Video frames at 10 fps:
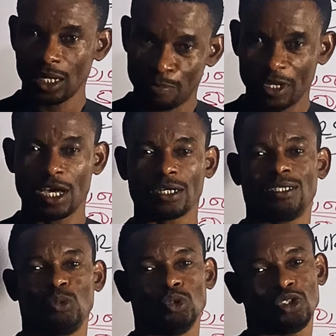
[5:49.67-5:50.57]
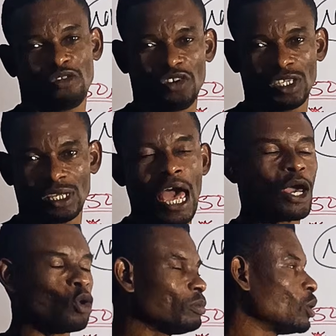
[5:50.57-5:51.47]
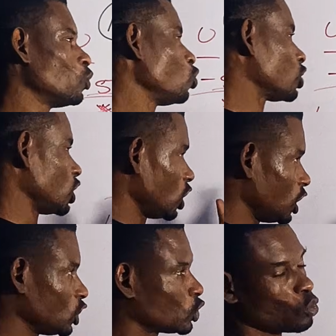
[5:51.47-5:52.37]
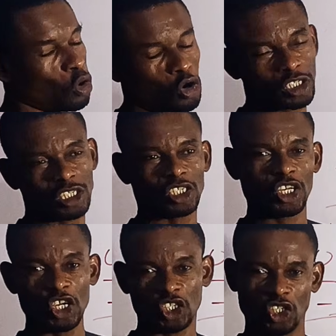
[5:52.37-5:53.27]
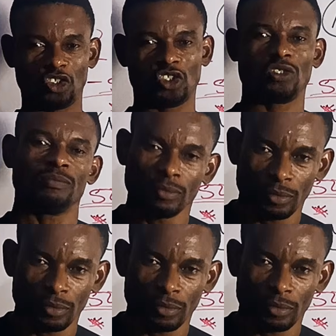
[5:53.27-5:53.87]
a penalty will surface. I hope they will look into all these hitches